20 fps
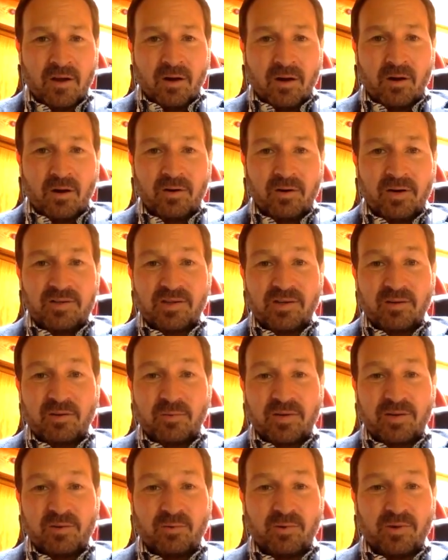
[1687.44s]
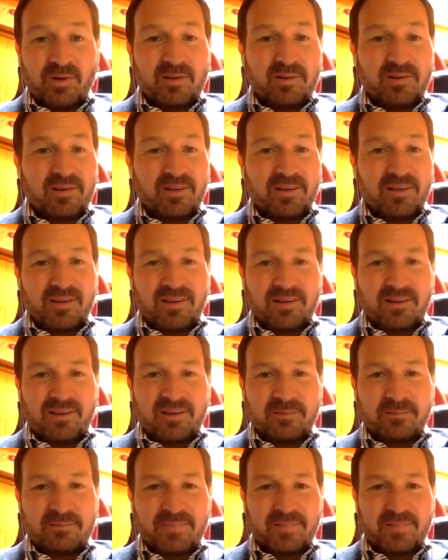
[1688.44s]
All right, gentlemen. Well,
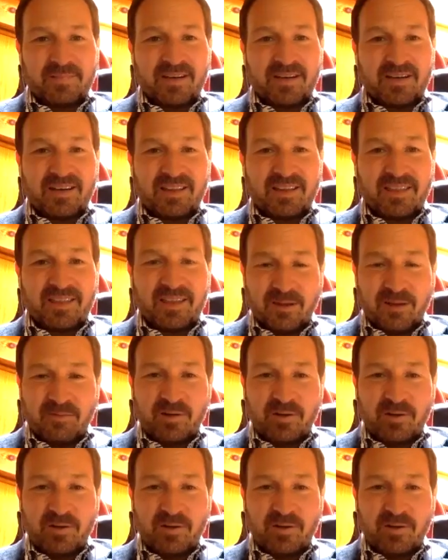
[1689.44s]
thank